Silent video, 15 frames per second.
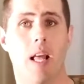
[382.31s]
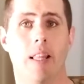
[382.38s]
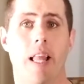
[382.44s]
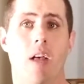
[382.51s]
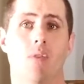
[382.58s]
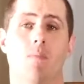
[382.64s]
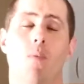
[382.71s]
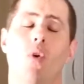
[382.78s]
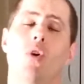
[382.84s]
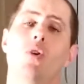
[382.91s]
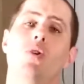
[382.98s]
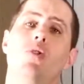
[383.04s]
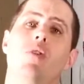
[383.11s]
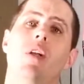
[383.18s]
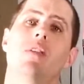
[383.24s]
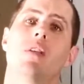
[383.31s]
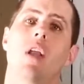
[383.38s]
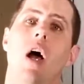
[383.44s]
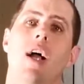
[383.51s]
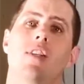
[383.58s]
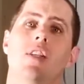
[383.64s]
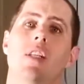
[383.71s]
it allows more nutrients and
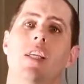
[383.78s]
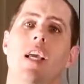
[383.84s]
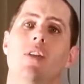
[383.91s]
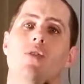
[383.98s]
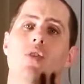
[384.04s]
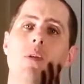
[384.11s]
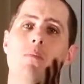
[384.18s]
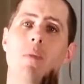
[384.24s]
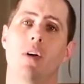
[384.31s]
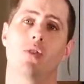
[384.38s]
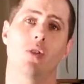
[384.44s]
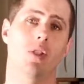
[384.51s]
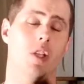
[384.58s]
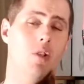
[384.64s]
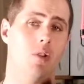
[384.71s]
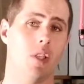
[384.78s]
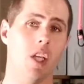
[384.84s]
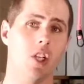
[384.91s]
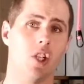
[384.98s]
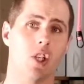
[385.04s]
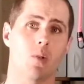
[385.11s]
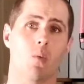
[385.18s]
oxygen to get into the muscles that you
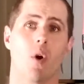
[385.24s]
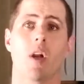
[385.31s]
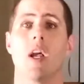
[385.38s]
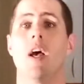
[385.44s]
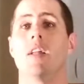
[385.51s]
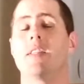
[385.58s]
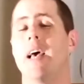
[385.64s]
did just work